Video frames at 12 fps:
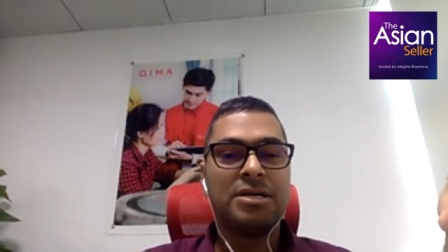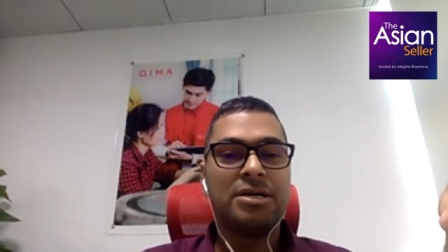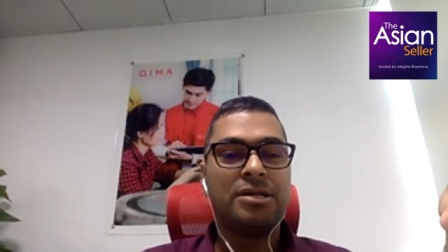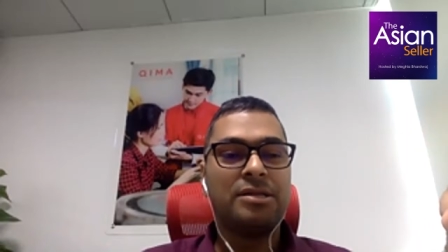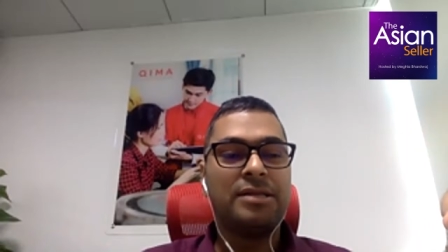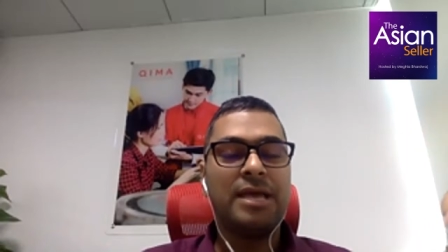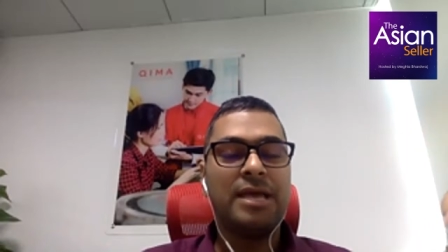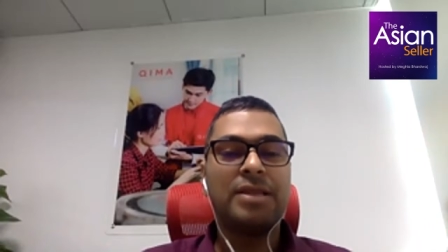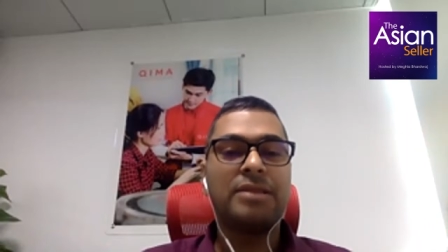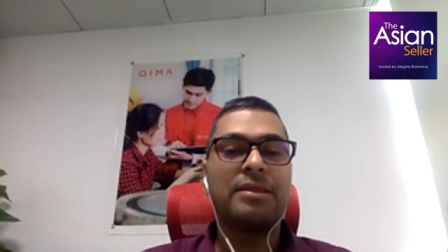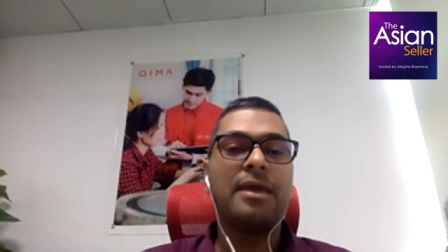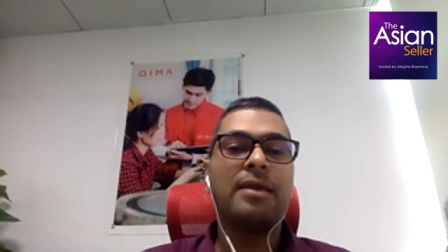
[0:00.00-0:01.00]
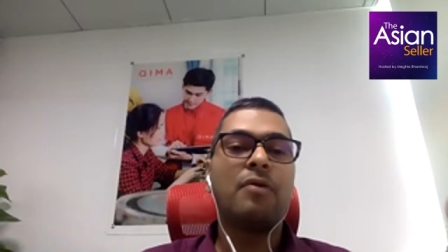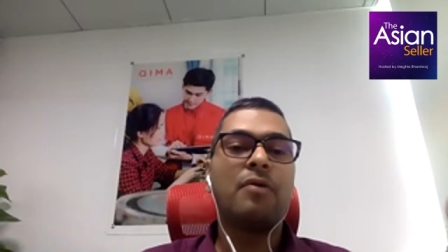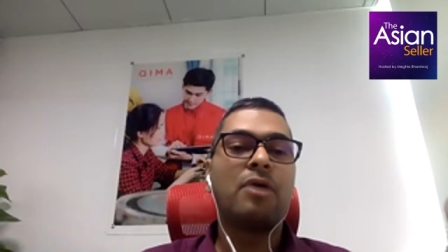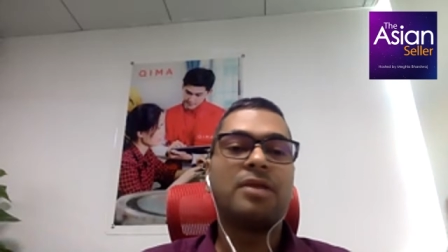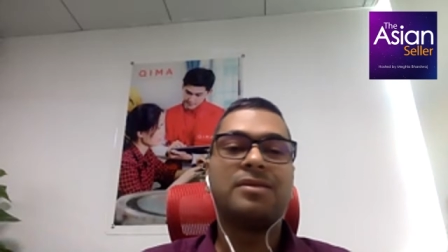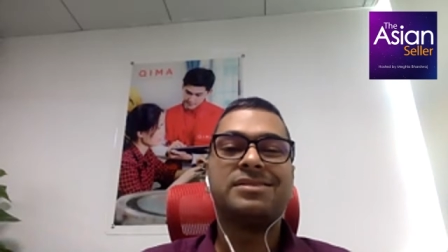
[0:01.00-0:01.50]
They think,
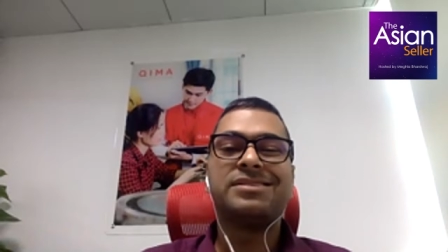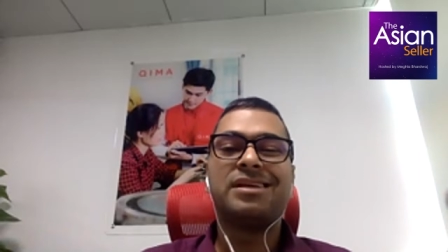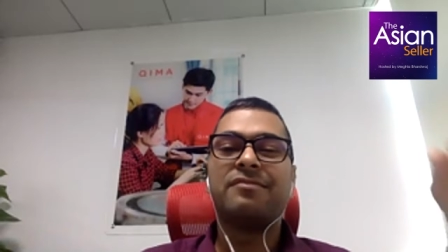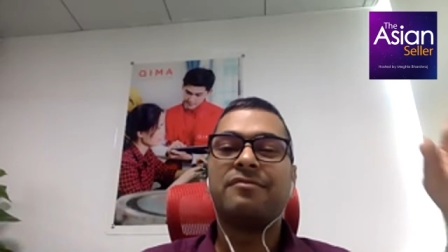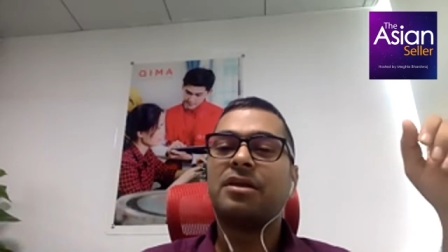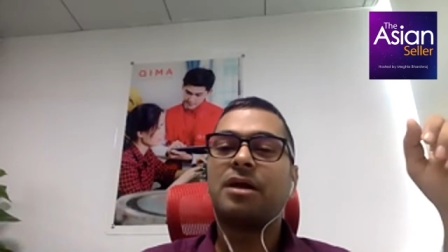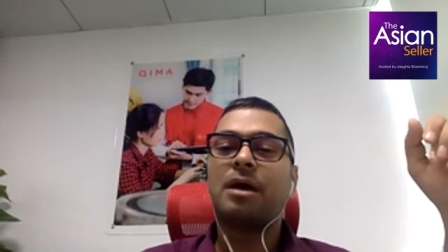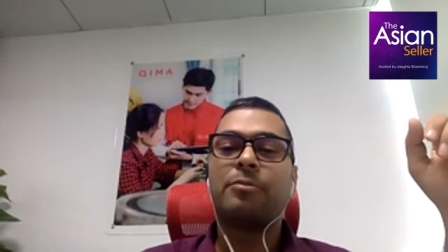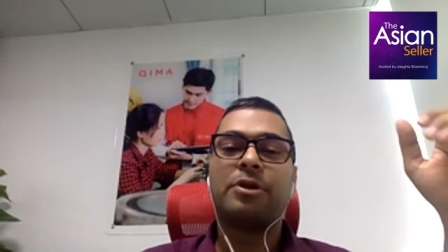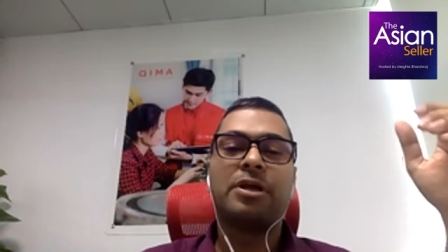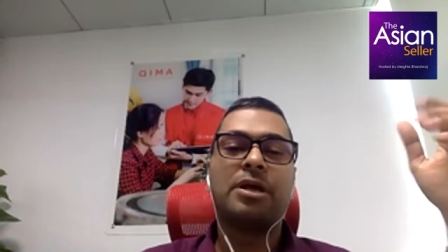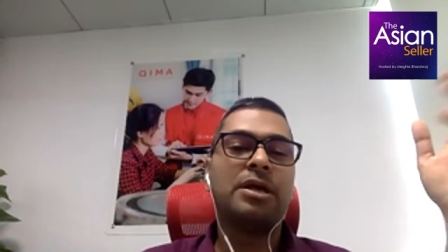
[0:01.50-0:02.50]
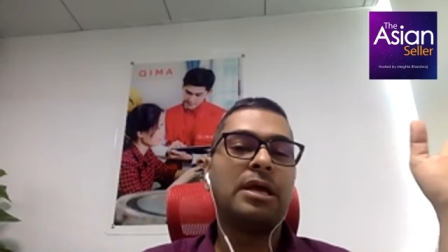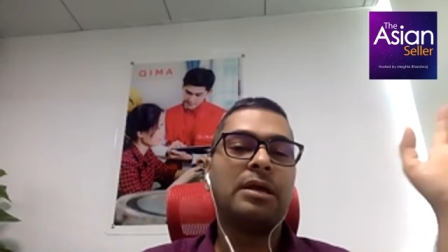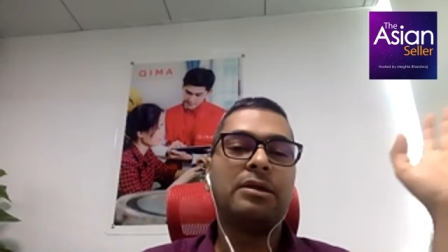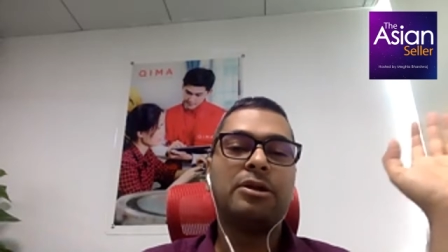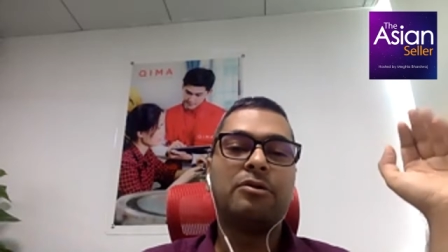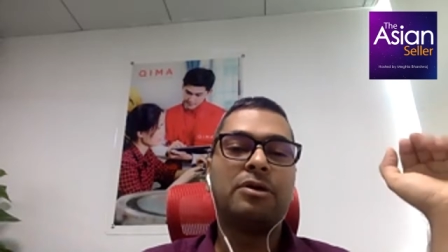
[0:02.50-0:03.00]
okay, this seller will come today
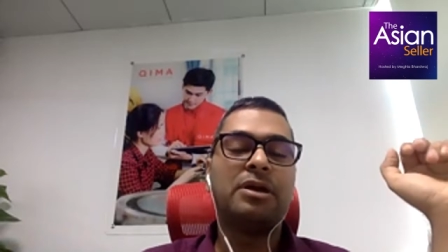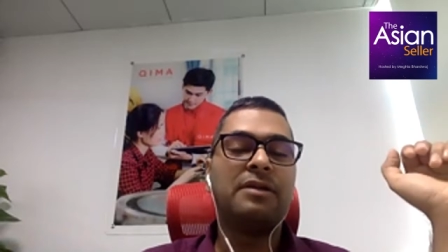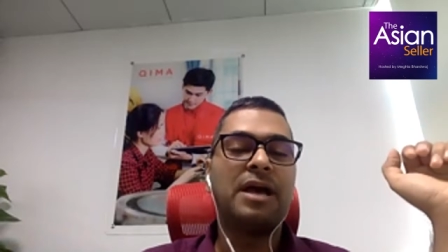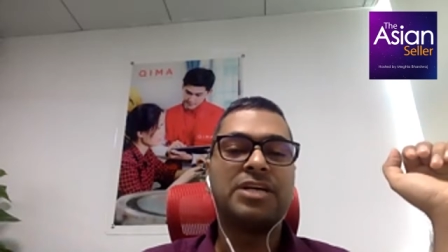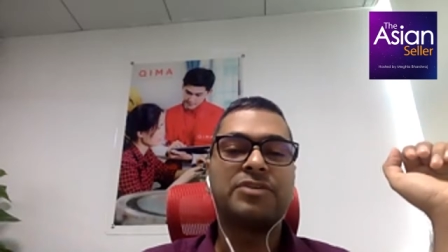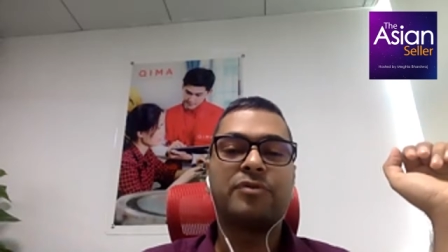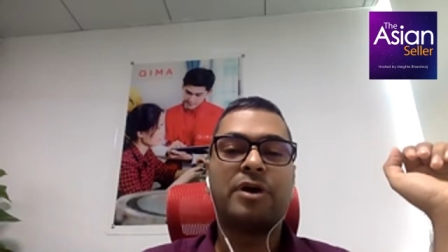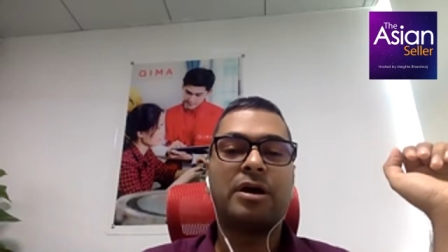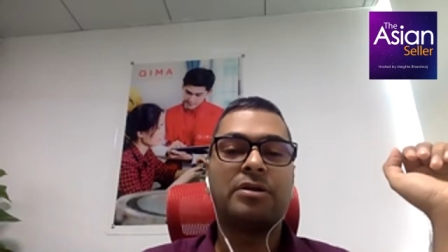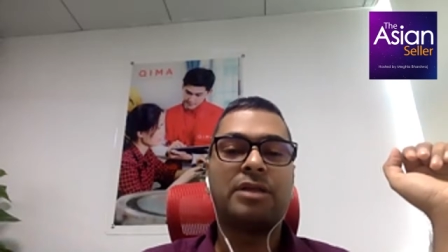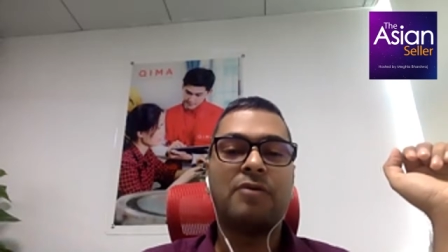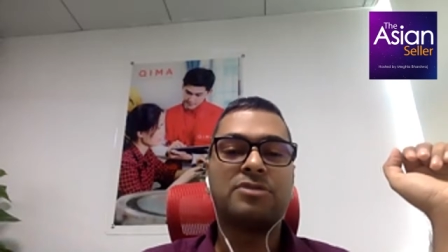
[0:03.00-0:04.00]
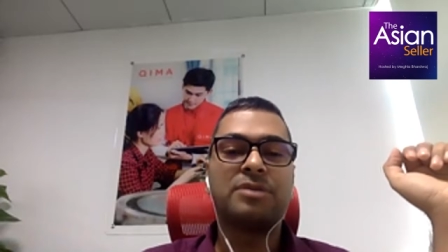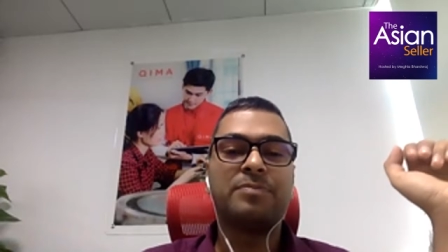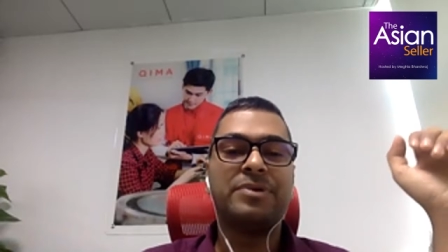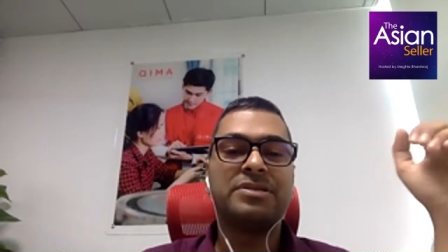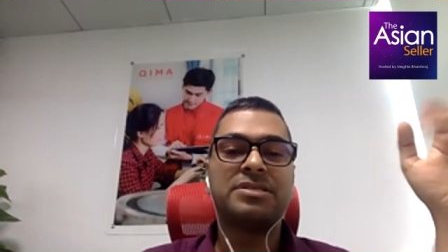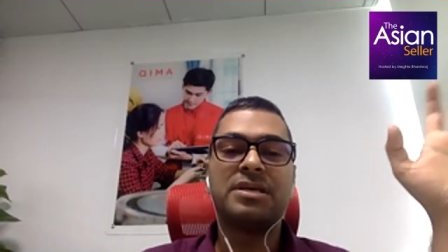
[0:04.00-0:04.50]
and he'll ask for 1,000
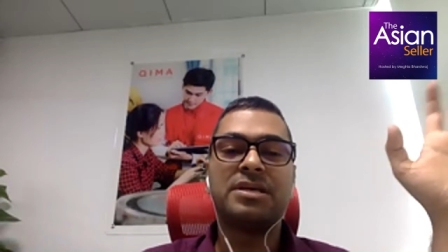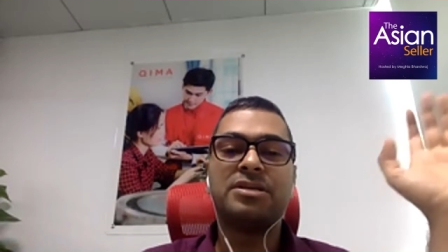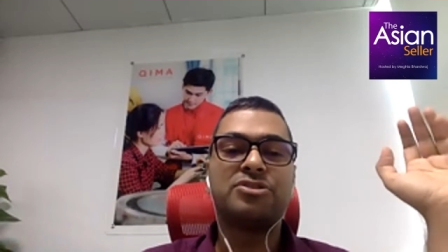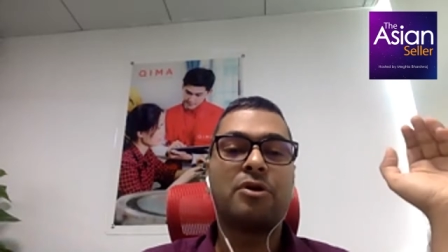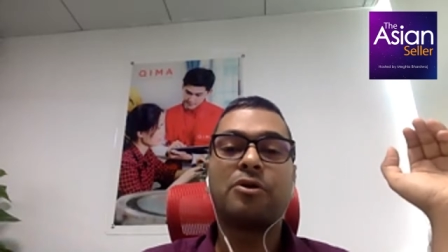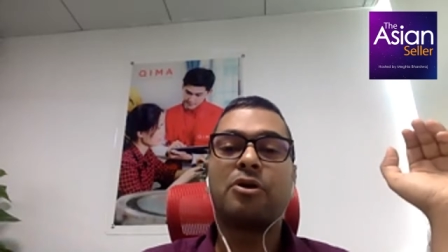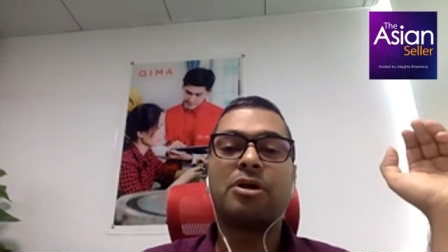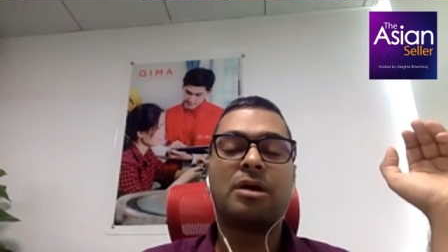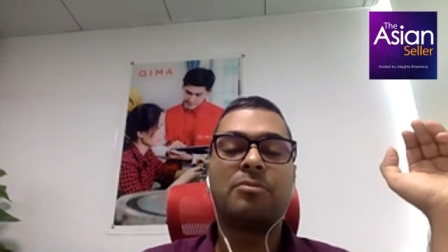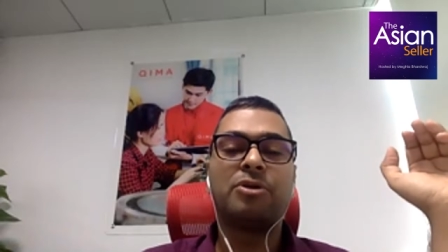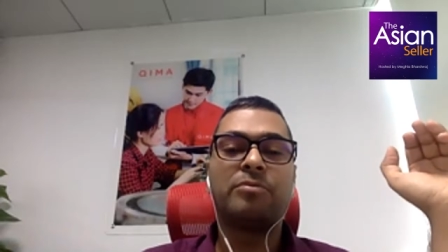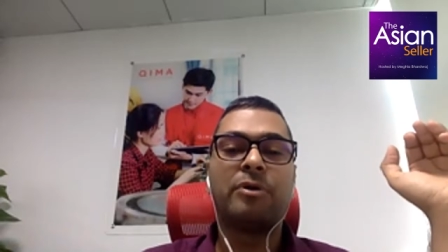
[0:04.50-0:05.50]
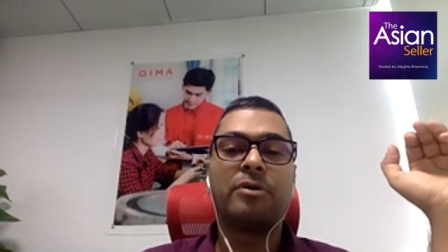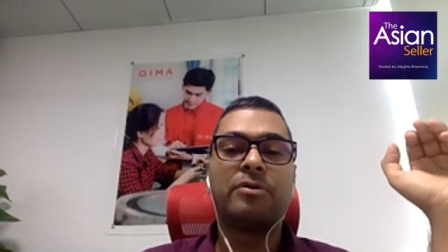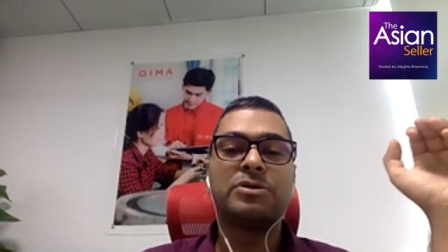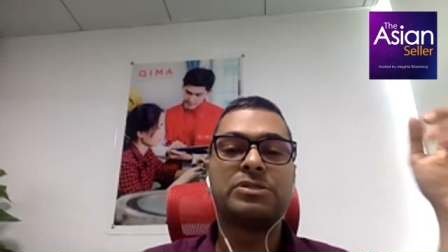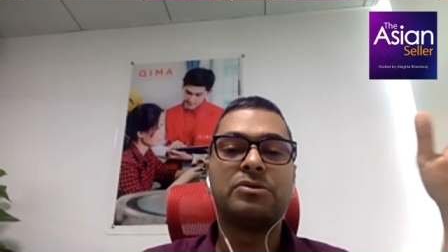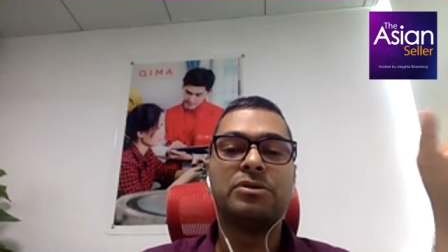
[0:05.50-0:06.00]
pieces and he's not going to come tomorrow.
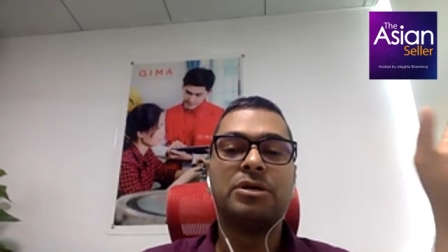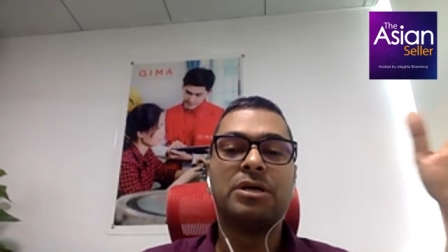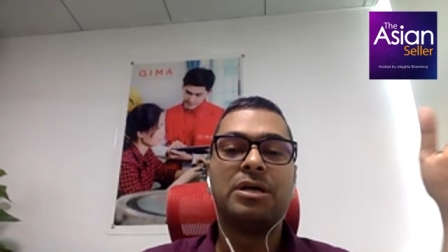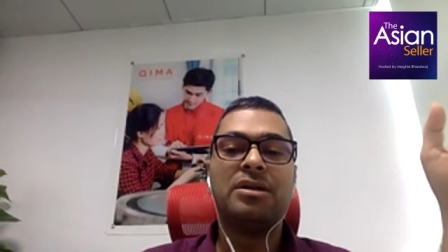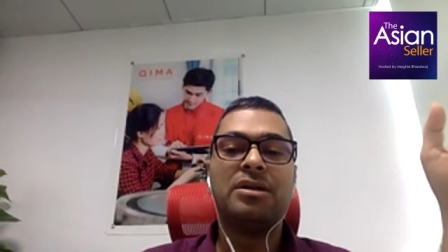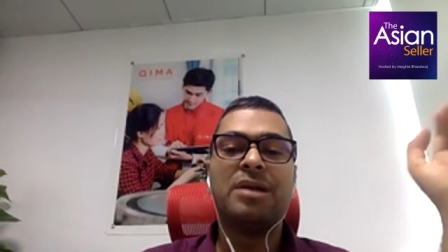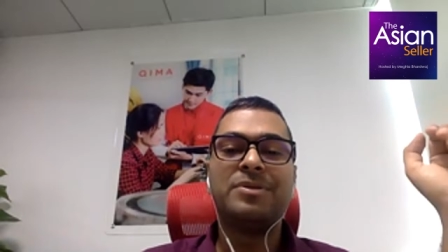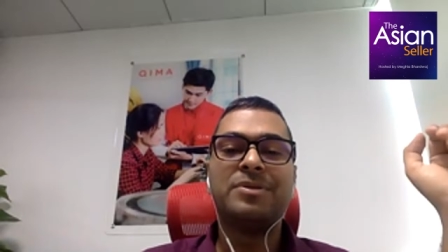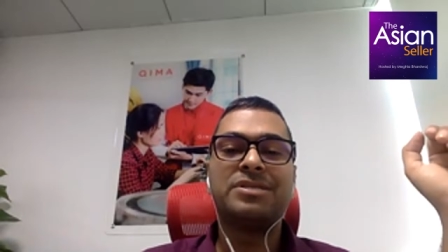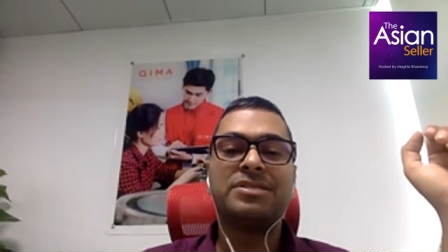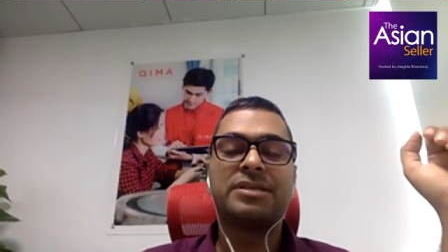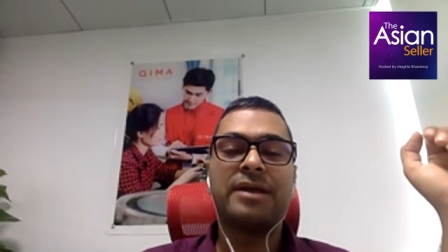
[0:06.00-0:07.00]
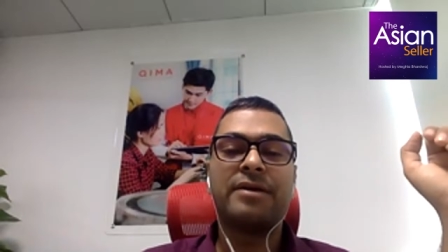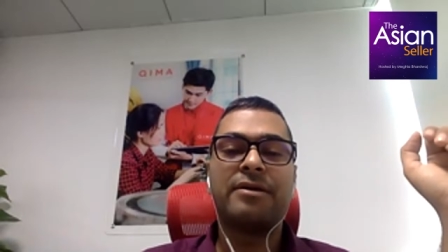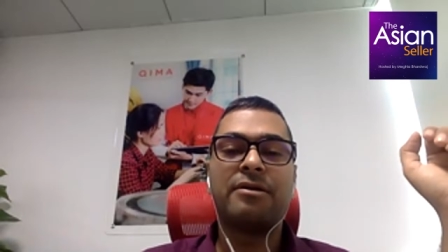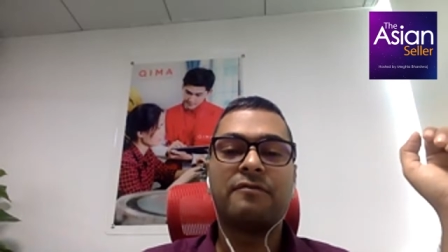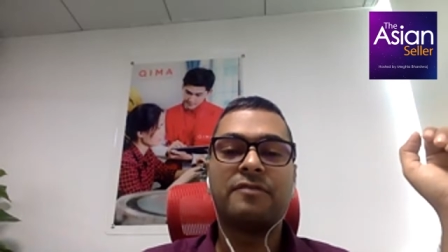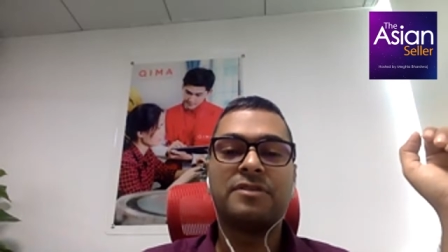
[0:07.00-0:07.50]
So let me just get rid
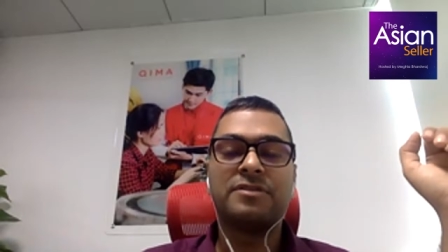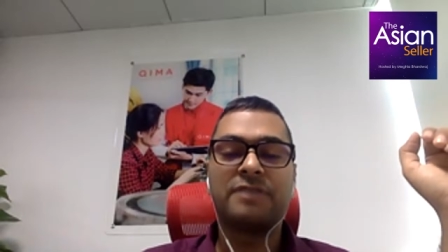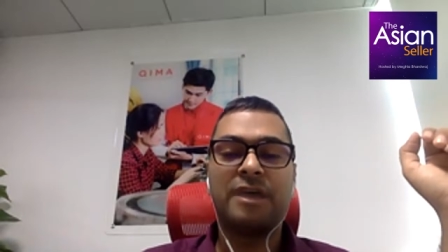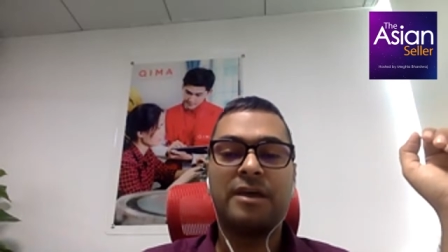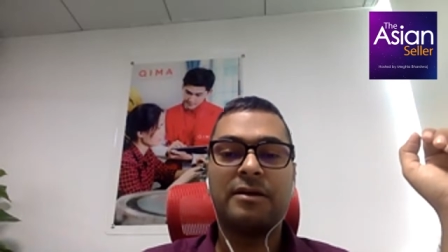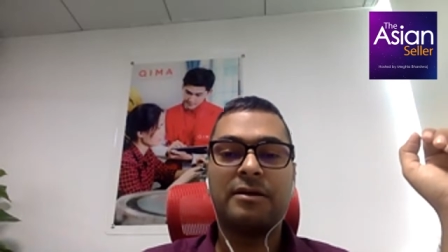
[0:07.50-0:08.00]
of this guy.